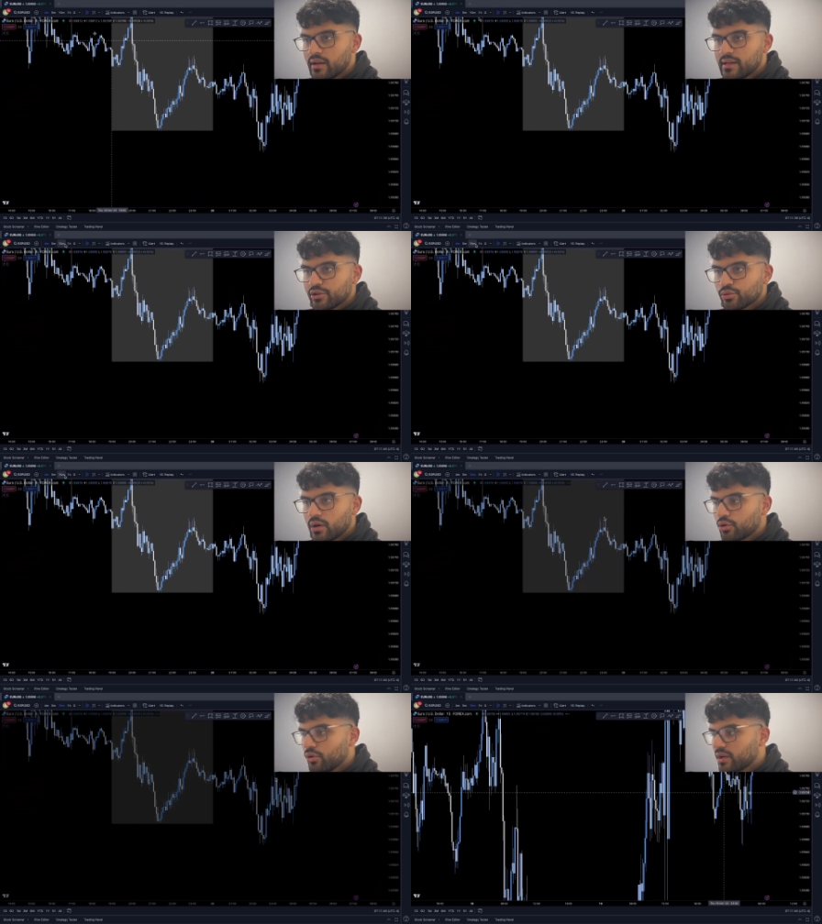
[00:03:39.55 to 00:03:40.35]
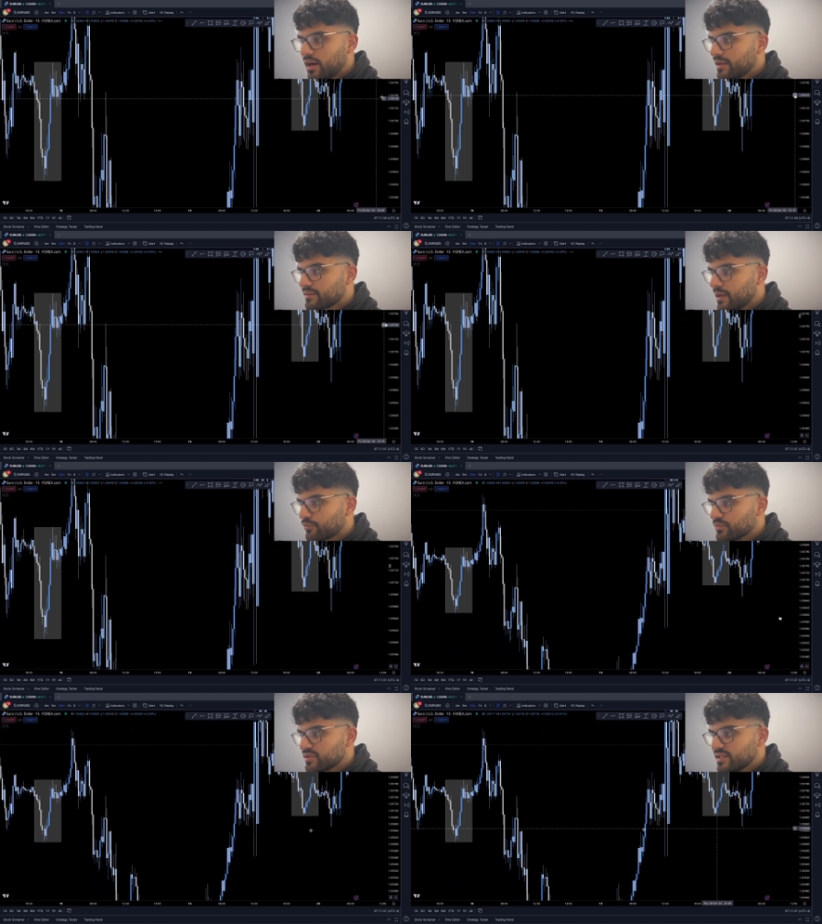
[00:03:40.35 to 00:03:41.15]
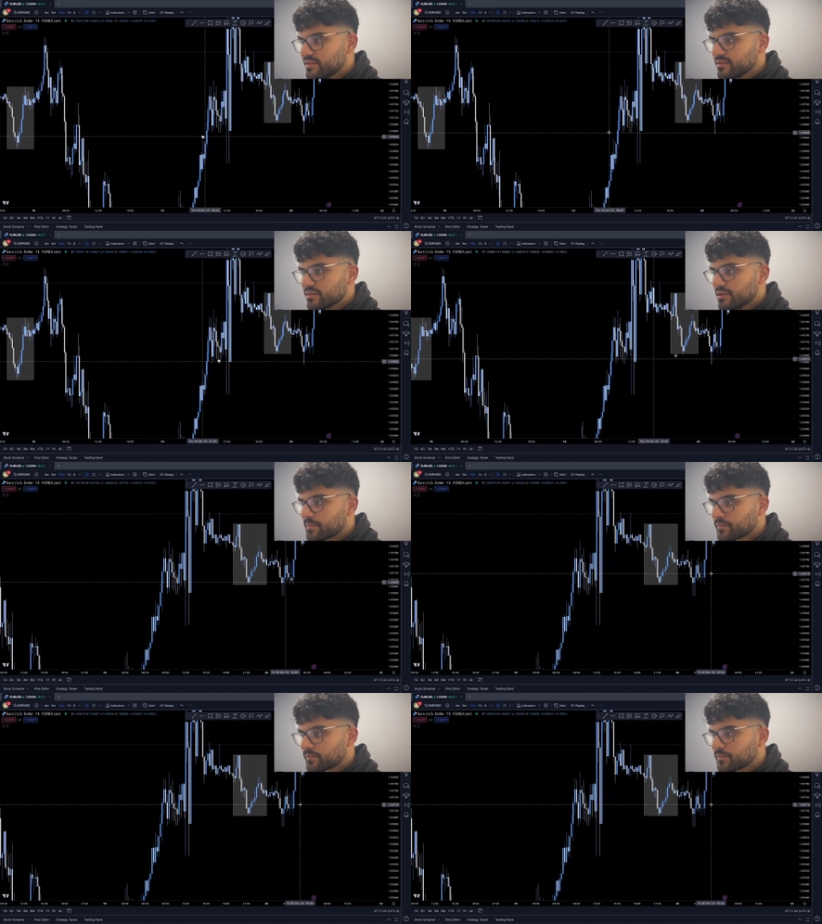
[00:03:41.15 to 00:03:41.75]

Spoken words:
And you know what? I'll go on a higher time frame so it's easier to see.